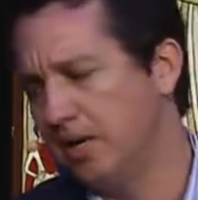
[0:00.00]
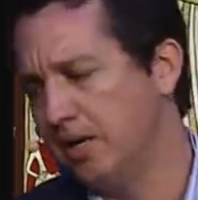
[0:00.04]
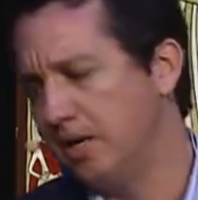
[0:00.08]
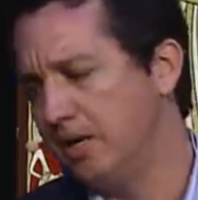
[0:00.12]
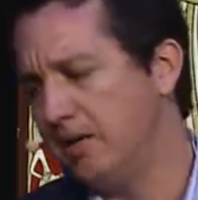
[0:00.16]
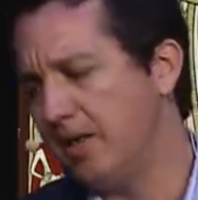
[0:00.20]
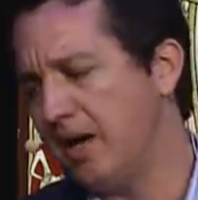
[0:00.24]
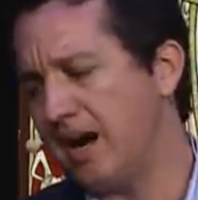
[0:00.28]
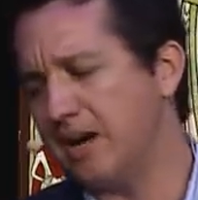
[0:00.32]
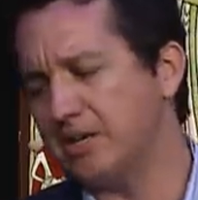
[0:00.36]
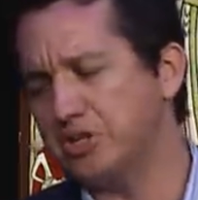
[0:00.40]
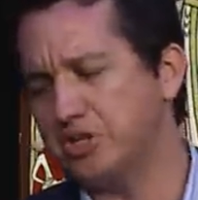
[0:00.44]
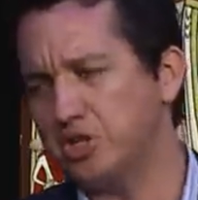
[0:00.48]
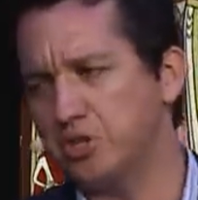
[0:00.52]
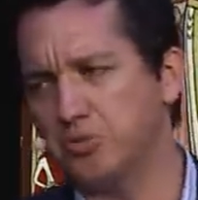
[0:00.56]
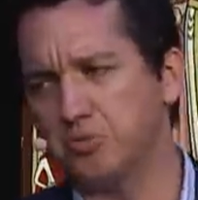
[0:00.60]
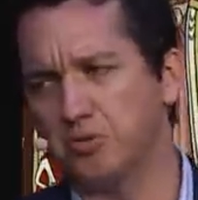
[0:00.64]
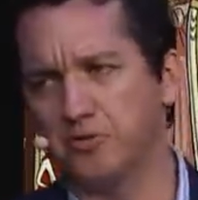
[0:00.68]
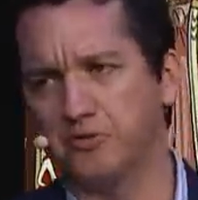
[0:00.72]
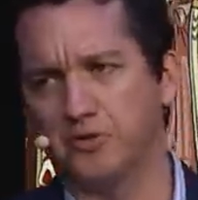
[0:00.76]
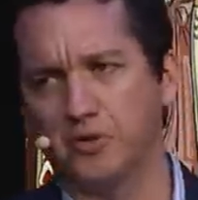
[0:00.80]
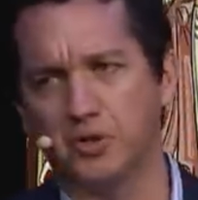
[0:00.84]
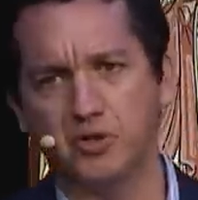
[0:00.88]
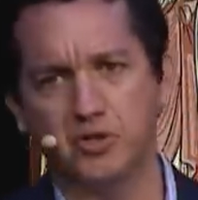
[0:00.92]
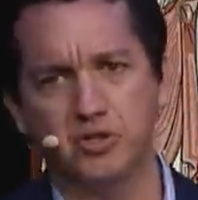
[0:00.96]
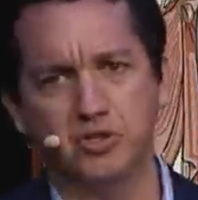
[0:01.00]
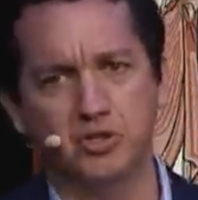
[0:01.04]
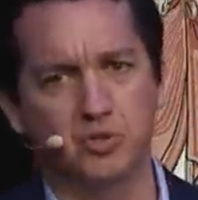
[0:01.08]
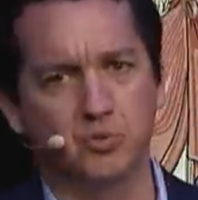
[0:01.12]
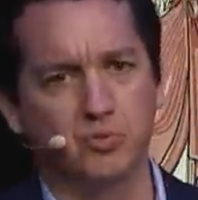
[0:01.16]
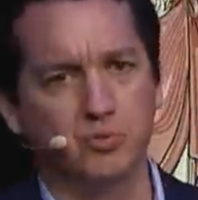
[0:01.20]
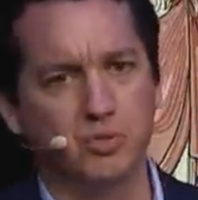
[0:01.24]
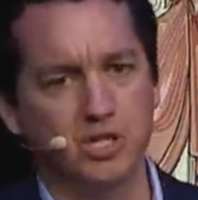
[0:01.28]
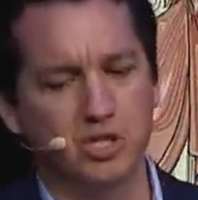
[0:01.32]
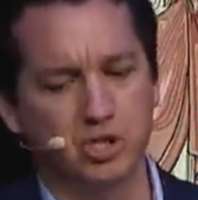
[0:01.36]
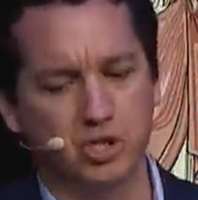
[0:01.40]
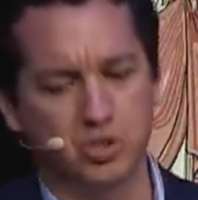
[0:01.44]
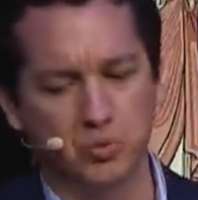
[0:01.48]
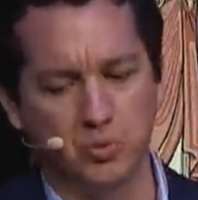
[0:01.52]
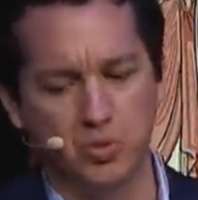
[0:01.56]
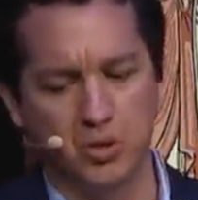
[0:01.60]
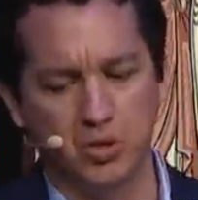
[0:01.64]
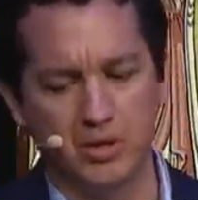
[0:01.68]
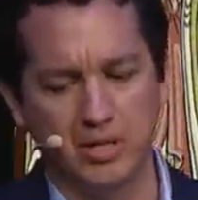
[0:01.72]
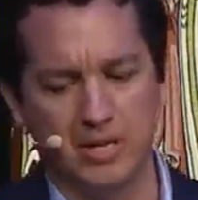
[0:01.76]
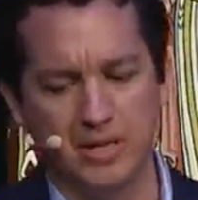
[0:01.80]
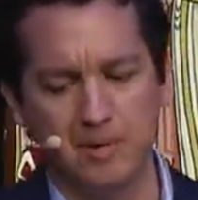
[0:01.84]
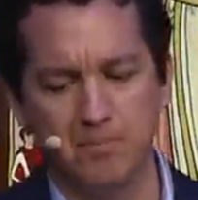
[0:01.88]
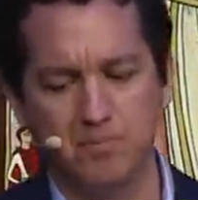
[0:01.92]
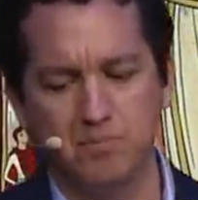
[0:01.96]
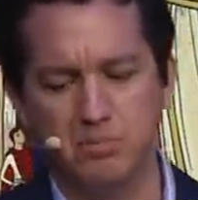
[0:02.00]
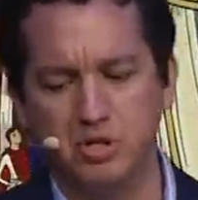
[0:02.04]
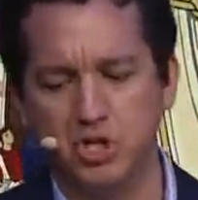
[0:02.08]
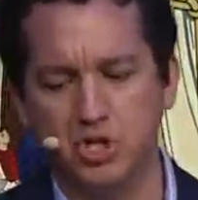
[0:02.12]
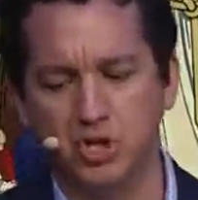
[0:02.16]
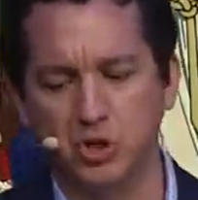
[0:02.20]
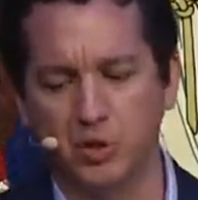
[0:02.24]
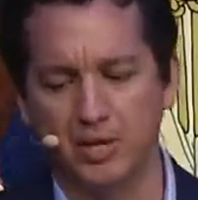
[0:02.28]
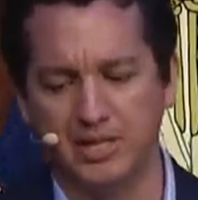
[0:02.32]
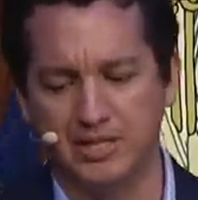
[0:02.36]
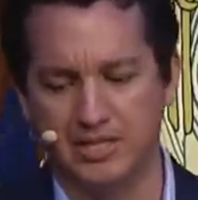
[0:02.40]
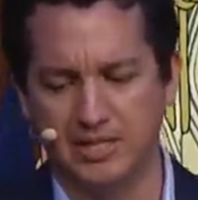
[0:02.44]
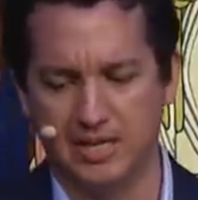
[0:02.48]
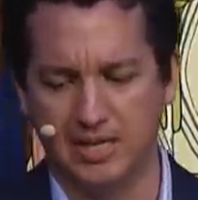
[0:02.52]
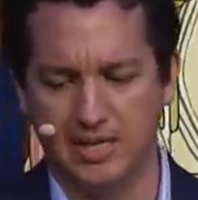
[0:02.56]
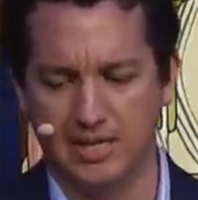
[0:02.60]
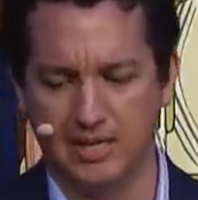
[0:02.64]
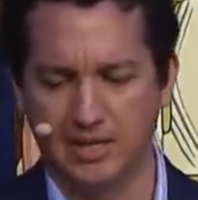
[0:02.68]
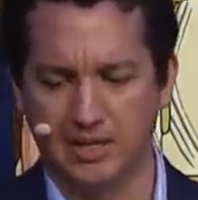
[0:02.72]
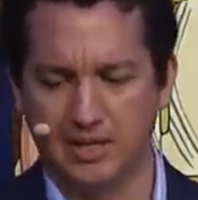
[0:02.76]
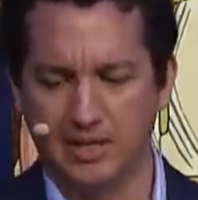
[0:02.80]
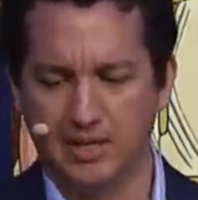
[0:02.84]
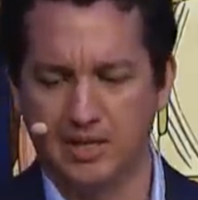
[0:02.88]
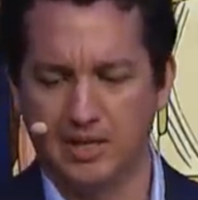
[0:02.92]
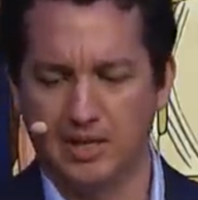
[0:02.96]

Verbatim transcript: That just refers to ritual impurity.